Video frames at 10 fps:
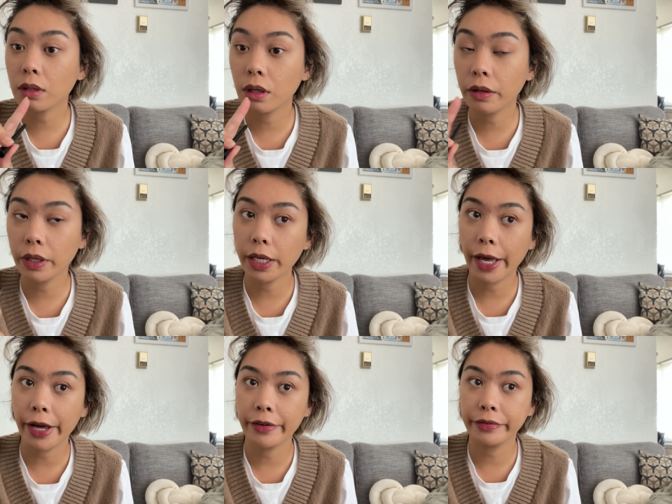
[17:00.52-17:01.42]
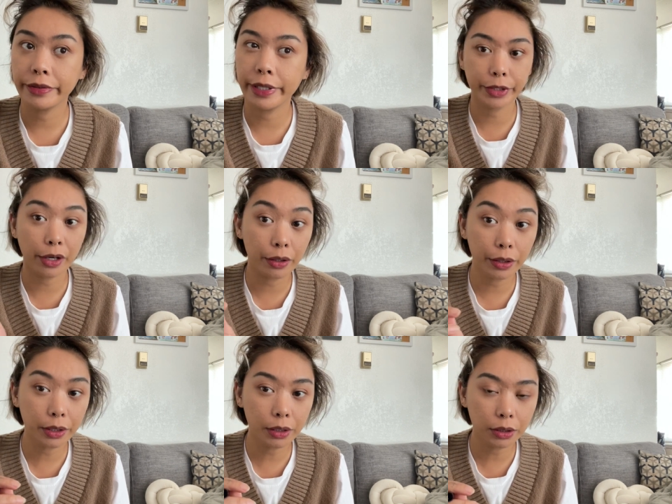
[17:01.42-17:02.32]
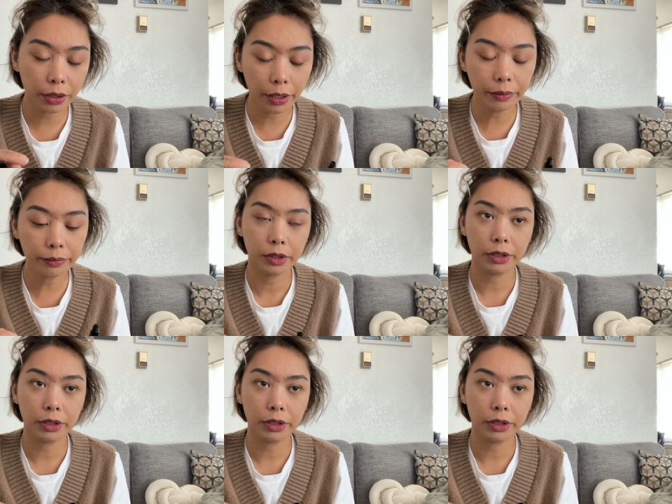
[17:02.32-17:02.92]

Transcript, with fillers: already have like color to them.